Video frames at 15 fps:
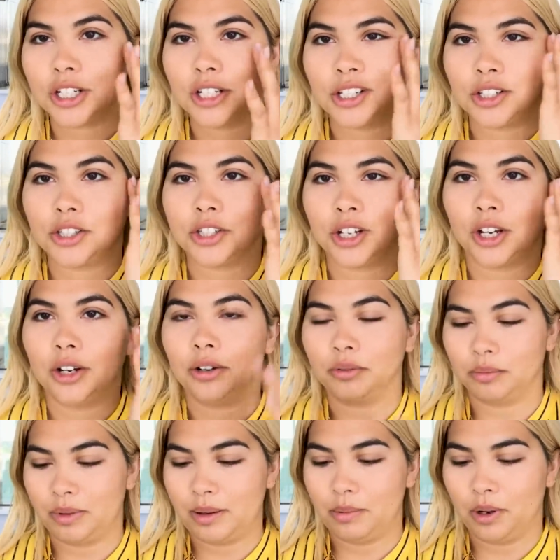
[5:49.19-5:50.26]
and so
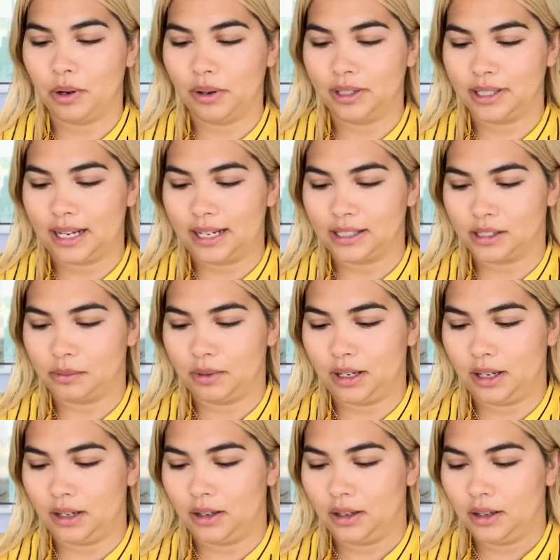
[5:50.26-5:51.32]
people always ask
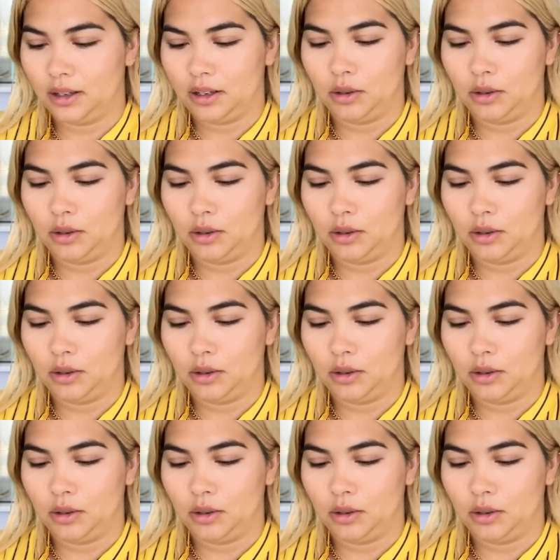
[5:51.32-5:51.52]
me,